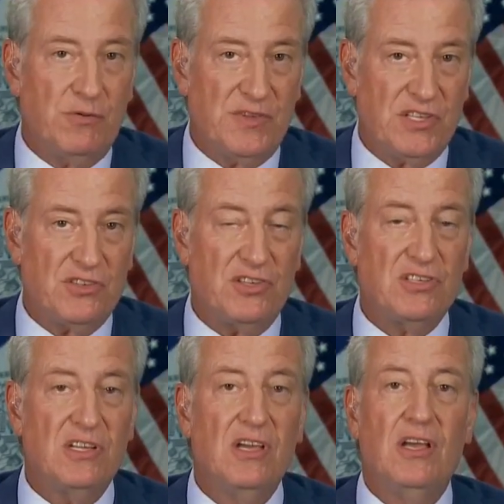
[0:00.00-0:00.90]

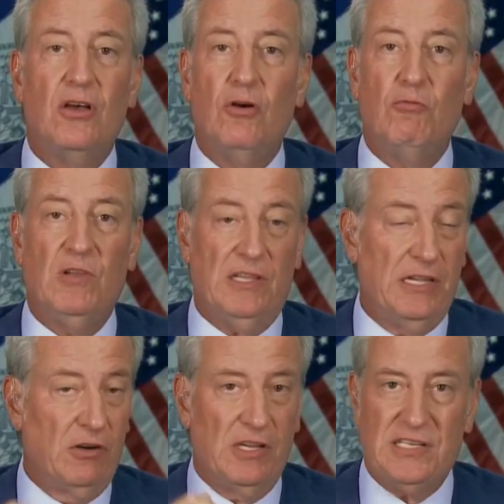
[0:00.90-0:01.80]
physicians who
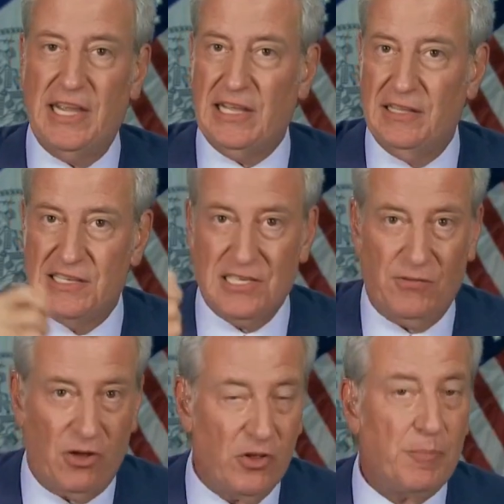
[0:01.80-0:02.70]
literally take a list of all their